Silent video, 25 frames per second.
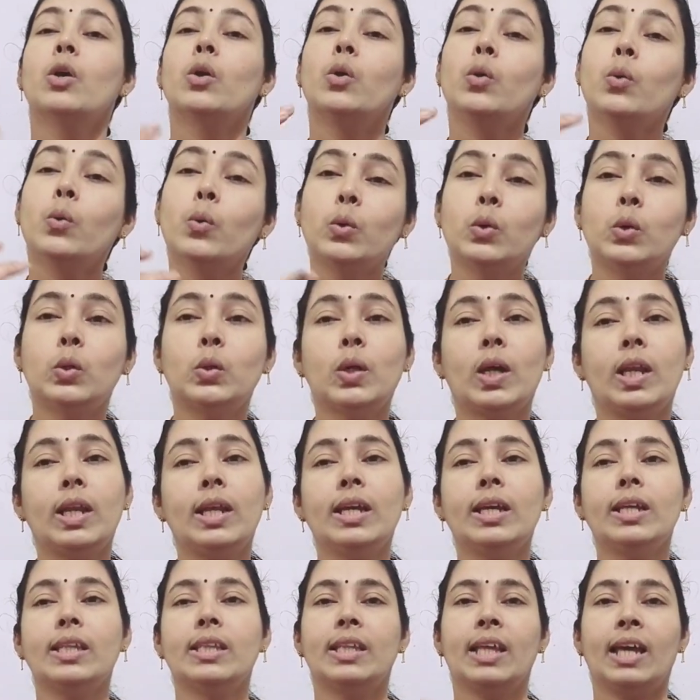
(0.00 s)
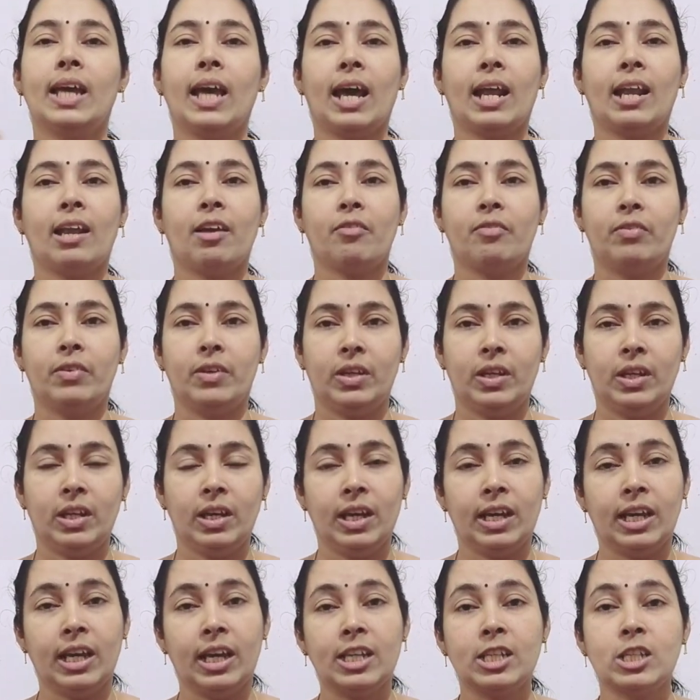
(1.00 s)
Usually, they are
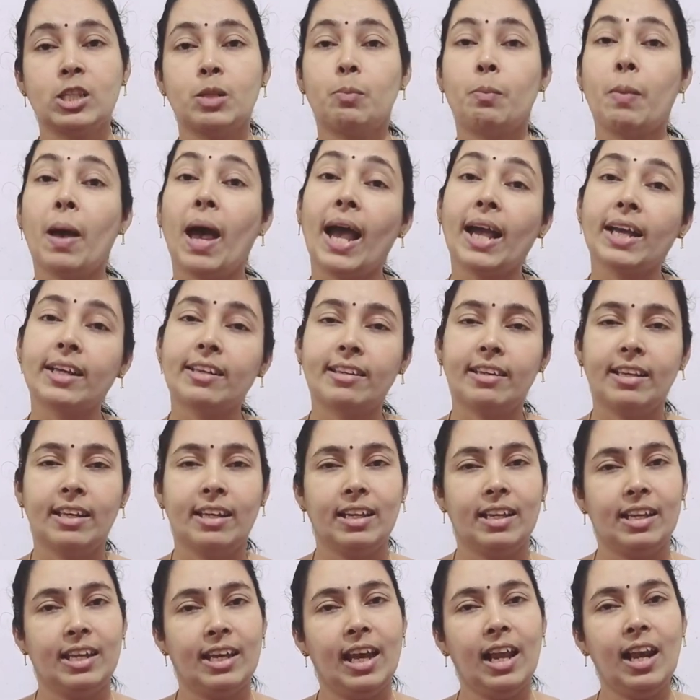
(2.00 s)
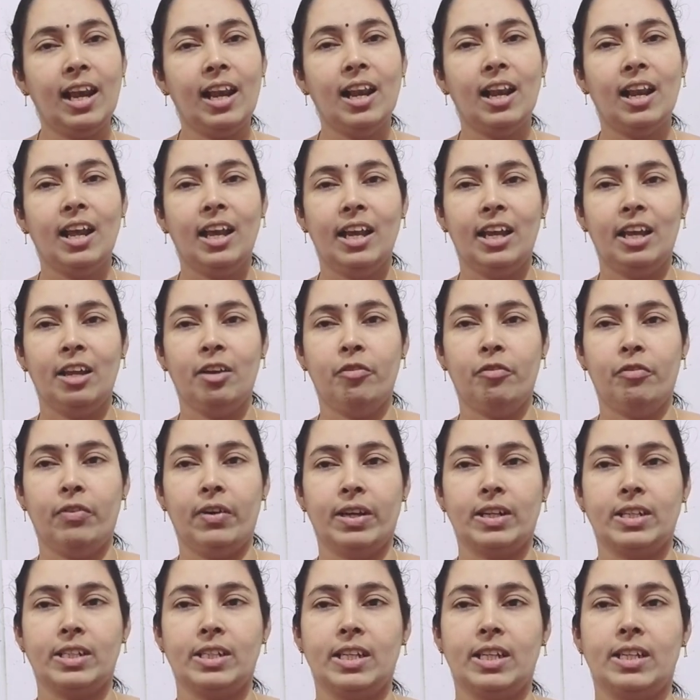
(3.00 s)
effective against bacterial
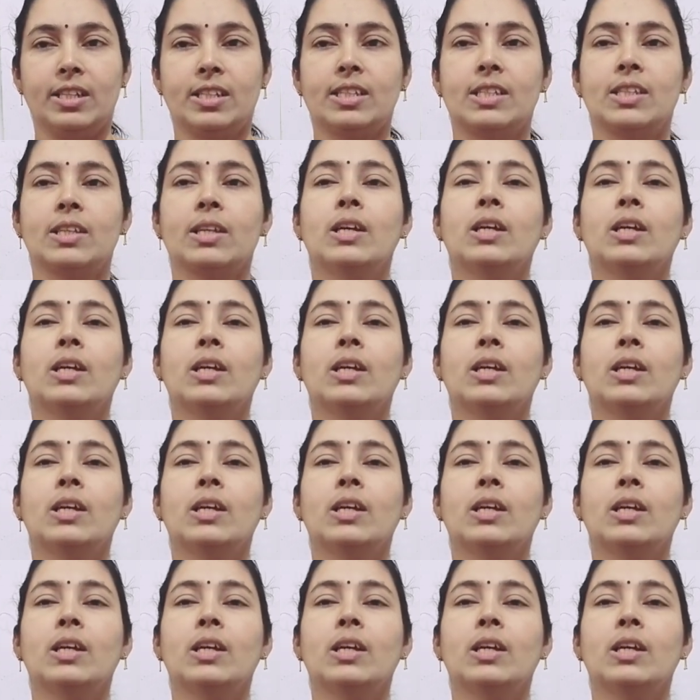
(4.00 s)
infections.